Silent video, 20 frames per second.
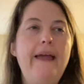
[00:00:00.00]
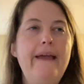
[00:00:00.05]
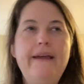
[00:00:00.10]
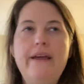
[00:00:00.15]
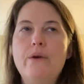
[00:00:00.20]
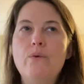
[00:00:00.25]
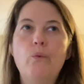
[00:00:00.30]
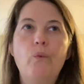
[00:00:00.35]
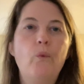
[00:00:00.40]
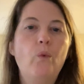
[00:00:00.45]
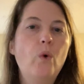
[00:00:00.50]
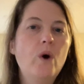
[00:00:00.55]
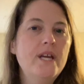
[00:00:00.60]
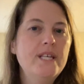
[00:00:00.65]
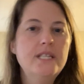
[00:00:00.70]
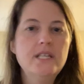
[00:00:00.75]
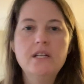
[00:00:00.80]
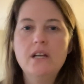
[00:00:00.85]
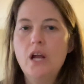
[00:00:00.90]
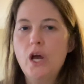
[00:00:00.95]
It
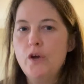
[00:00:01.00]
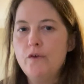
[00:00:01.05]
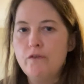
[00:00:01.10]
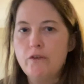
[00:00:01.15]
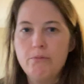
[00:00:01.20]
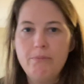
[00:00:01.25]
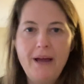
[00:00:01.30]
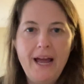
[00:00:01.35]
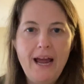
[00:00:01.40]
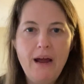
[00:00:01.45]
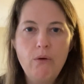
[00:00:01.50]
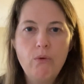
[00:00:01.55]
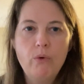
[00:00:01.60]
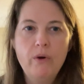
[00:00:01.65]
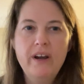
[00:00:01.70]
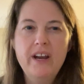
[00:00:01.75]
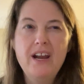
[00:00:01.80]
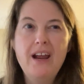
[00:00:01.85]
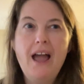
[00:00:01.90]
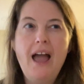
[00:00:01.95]
wasn't
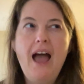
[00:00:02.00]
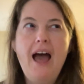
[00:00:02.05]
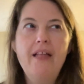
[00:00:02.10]
overpowering.